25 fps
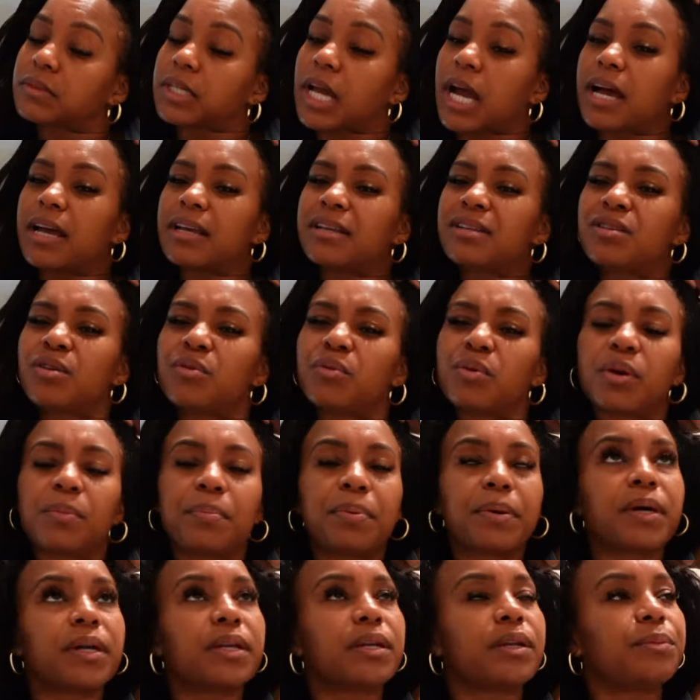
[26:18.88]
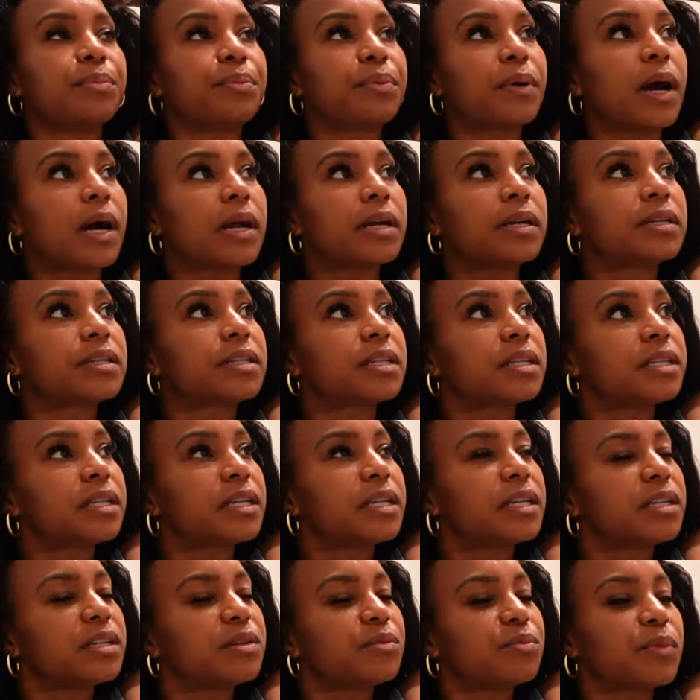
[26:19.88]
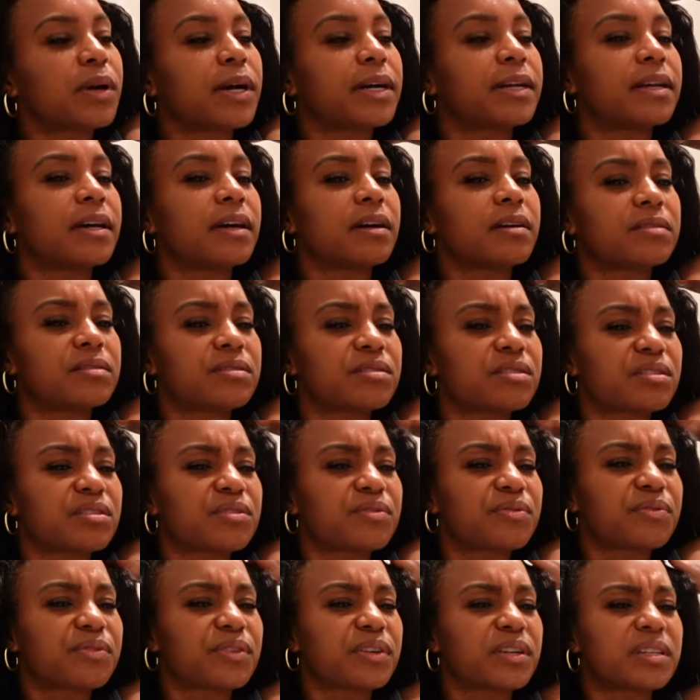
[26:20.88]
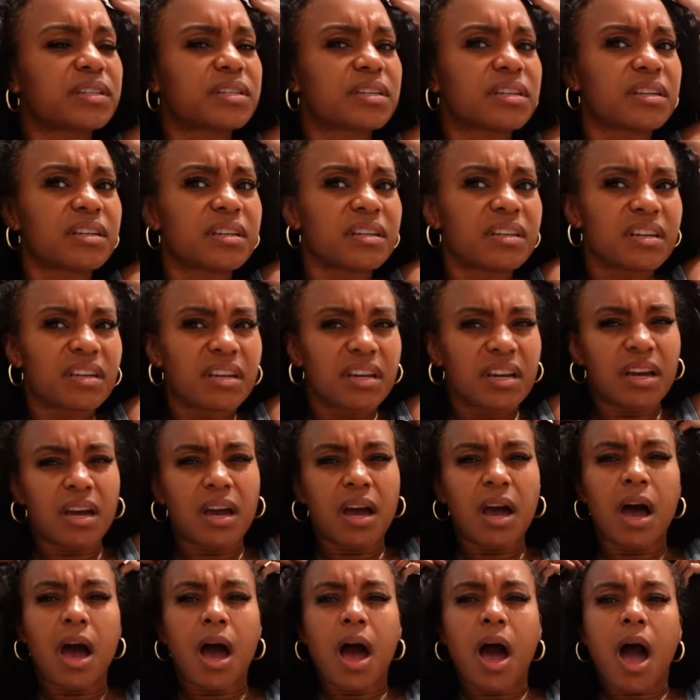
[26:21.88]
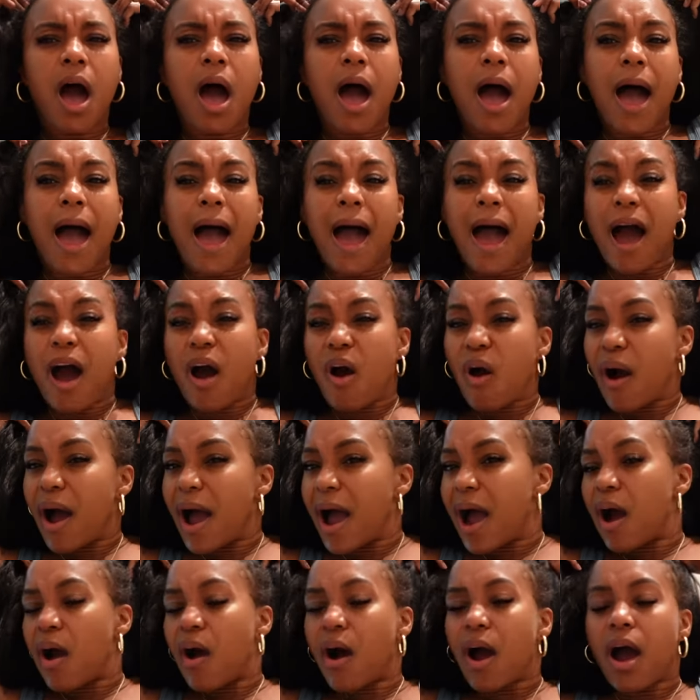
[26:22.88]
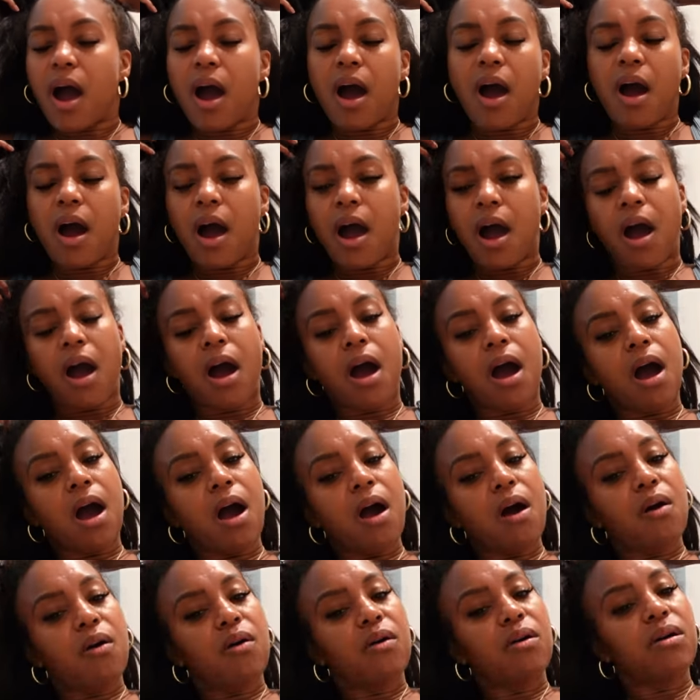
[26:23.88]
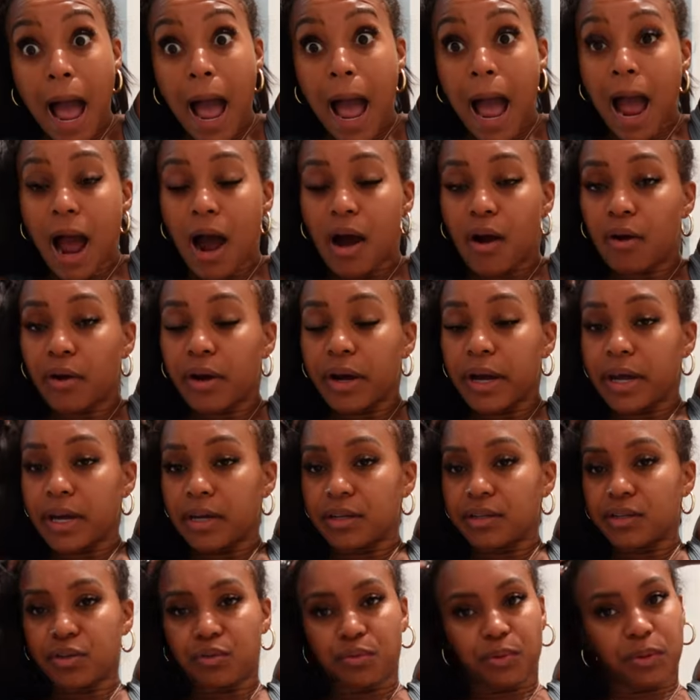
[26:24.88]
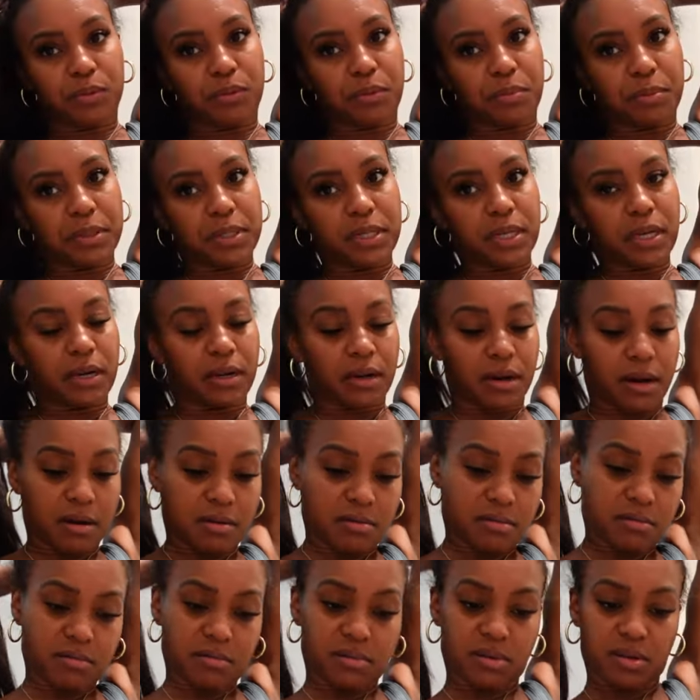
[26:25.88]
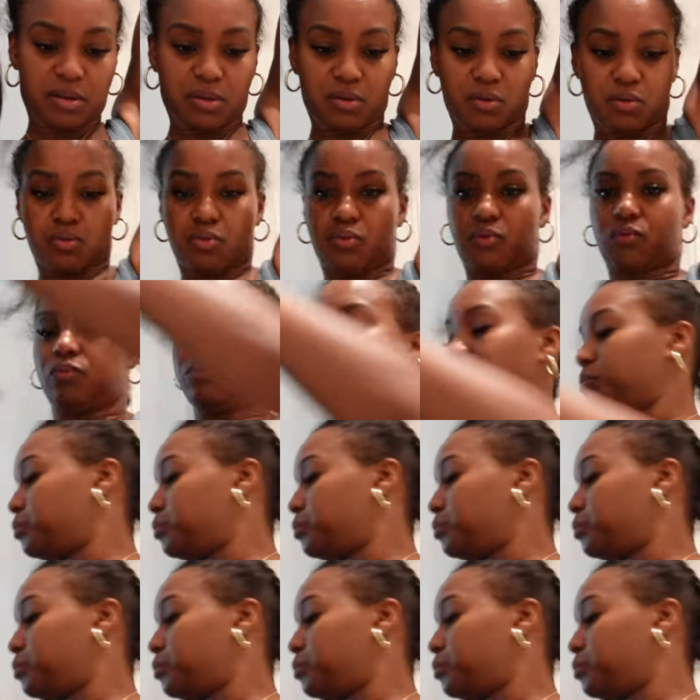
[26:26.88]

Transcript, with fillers: I just don't want to put any product in it. And right now it's just frizzy. Ow, ow, ow, ow, ow. Ow, okay. I just ripped a piece of hair out. It's cool.